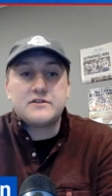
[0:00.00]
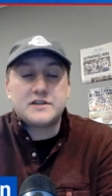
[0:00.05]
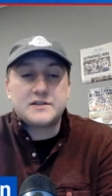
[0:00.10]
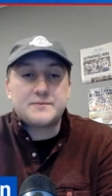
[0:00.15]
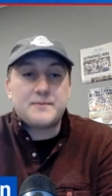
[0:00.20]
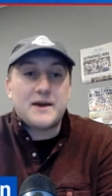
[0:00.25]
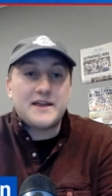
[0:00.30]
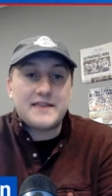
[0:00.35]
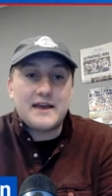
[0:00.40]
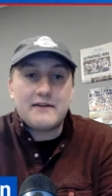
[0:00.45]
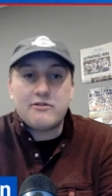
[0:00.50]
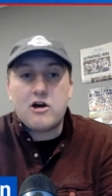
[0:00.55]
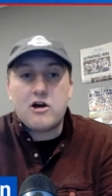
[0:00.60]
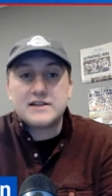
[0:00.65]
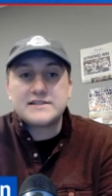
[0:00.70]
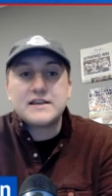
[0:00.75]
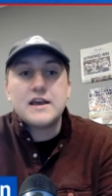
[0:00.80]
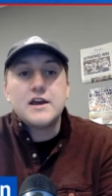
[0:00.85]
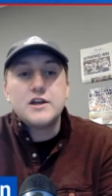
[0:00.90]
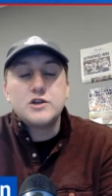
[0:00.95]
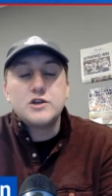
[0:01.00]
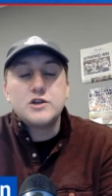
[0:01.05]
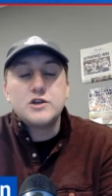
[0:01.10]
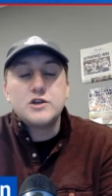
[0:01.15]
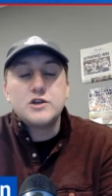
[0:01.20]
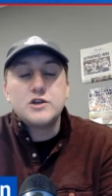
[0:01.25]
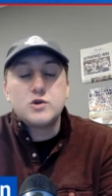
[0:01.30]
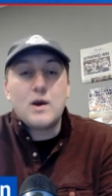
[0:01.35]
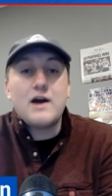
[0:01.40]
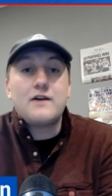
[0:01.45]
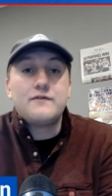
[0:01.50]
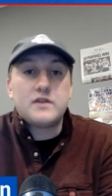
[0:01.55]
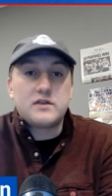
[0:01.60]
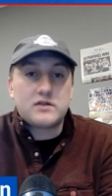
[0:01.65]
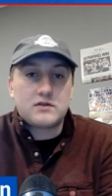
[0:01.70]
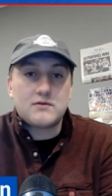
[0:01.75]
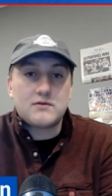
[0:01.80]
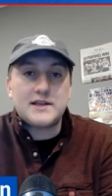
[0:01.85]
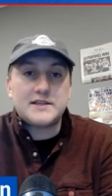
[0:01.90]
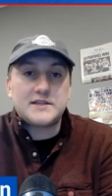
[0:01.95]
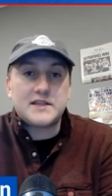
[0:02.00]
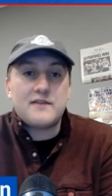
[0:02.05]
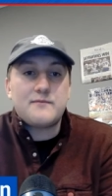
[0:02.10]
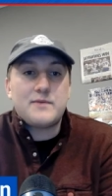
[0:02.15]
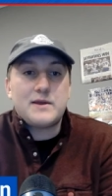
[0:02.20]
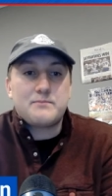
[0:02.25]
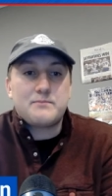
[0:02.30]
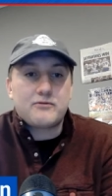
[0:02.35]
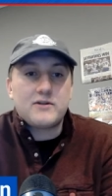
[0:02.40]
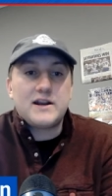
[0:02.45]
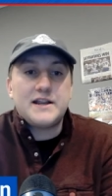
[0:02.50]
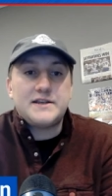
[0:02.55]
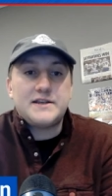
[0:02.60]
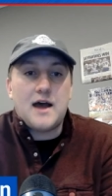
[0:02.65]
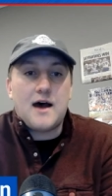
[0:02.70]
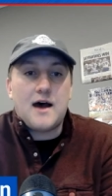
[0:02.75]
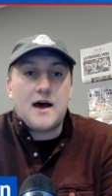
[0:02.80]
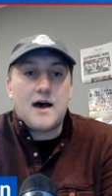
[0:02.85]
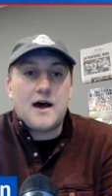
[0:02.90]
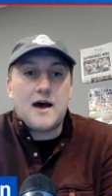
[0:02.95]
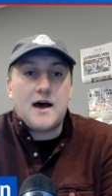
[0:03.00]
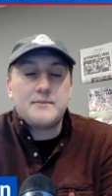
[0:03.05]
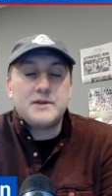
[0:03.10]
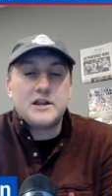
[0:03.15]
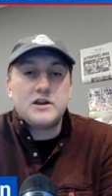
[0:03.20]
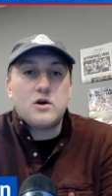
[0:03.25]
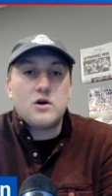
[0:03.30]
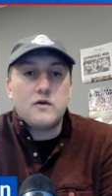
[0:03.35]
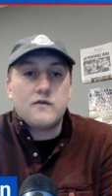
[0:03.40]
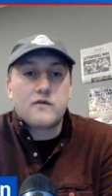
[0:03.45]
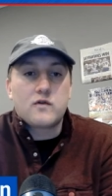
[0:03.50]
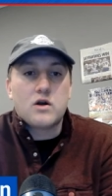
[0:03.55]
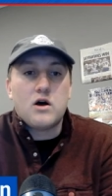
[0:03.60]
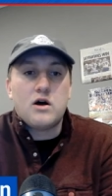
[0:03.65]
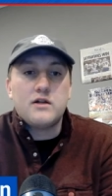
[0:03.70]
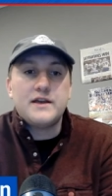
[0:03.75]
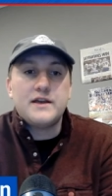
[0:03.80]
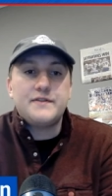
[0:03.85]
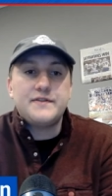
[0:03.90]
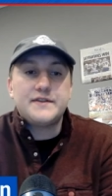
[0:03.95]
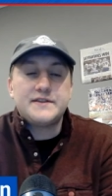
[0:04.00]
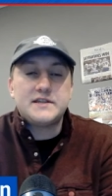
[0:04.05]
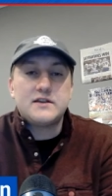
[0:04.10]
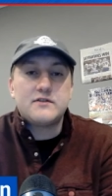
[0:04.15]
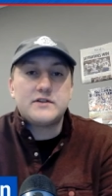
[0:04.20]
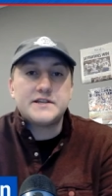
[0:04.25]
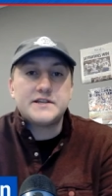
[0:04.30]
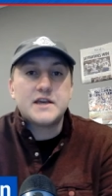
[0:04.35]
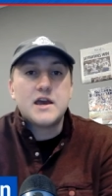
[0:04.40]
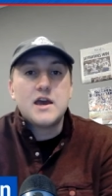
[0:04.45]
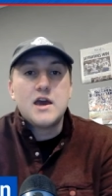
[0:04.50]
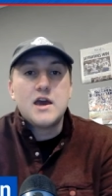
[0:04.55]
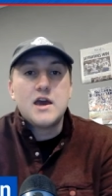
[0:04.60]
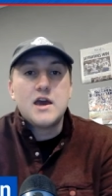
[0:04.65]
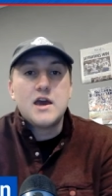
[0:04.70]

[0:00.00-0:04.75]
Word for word: despite that loss, twelve to three. So they've been pretty dominant overall in the series.